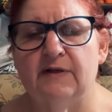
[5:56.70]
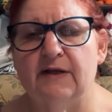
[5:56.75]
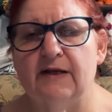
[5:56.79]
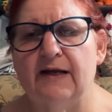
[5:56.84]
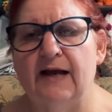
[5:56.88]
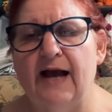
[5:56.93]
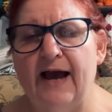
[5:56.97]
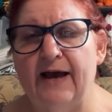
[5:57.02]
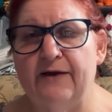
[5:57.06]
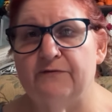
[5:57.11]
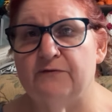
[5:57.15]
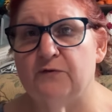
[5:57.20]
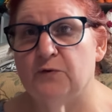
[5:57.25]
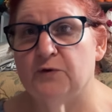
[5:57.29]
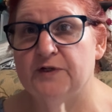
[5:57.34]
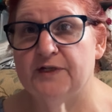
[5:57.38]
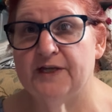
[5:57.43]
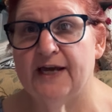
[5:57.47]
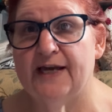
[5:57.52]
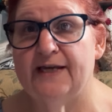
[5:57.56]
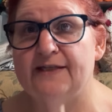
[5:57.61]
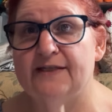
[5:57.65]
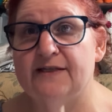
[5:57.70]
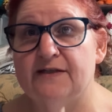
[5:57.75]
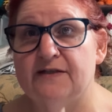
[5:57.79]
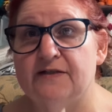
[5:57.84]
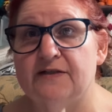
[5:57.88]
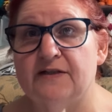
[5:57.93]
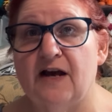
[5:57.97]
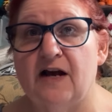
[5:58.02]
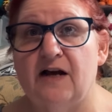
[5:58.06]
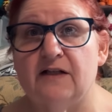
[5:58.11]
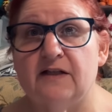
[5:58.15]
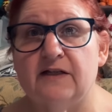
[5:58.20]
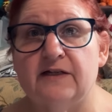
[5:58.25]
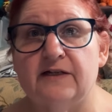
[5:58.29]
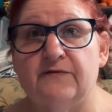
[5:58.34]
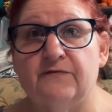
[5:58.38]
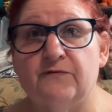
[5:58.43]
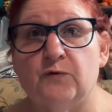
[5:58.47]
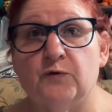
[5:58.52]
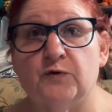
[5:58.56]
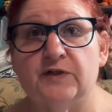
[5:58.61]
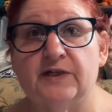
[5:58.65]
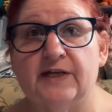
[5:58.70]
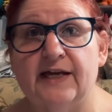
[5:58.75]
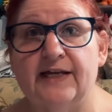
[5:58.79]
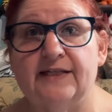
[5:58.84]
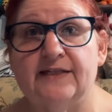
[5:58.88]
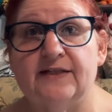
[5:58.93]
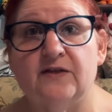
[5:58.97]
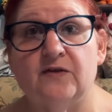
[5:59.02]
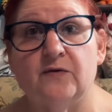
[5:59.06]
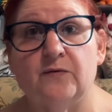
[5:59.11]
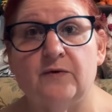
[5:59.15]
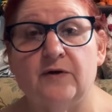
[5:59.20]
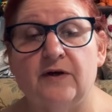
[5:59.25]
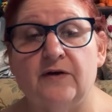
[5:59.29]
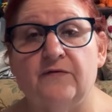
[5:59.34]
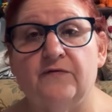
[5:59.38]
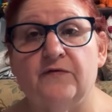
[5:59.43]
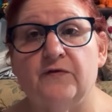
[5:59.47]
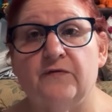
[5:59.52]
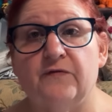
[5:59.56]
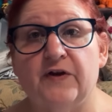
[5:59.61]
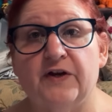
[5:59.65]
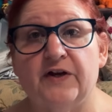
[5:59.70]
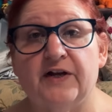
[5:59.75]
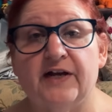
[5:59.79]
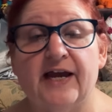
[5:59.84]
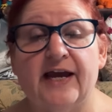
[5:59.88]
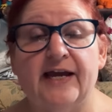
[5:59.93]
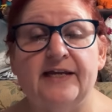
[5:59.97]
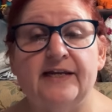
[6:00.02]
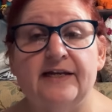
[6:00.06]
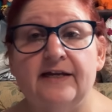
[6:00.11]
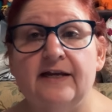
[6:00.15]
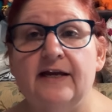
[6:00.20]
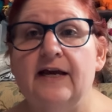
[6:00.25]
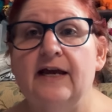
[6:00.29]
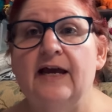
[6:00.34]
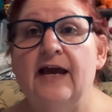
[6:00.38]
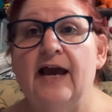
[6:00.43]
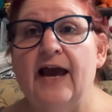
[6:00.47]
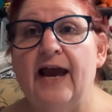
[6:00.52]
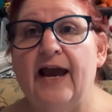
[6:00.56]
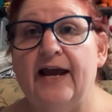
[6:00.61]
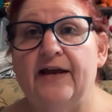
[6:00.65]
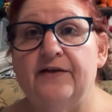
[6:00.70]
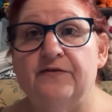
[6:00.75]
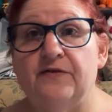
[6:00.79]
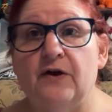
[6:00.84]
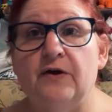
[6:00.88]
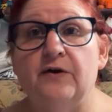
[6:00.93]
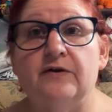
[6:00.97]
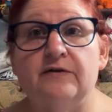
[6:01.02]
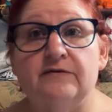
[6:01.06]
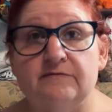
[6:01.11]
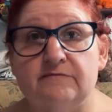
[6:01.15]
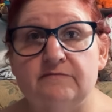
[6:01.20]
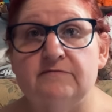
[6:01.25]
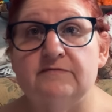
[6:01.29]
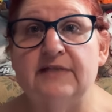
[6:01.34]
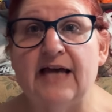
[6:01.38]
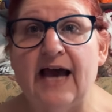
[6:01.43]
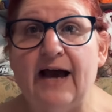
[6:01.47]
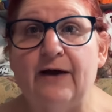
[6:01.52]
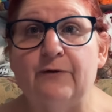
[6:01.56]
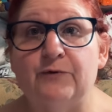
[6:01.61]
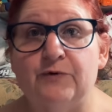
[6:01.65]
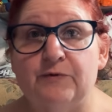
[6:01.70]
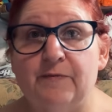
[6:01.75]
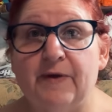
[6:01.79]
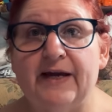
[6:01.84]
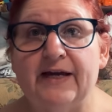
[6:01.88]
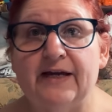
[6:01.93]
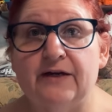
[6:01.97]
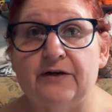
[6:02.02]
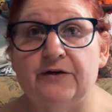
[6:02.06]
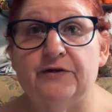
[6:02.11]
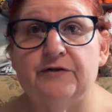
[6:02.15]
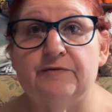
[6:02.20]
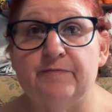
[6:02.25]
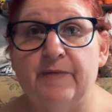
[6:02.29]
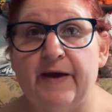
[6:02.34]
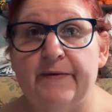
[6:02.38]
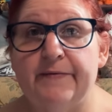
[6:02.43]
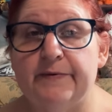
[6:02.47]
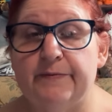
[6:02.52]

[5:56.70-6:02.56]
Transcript: I have four skeins of the solid and four skeins of the, of the variegated and th that would make a good baby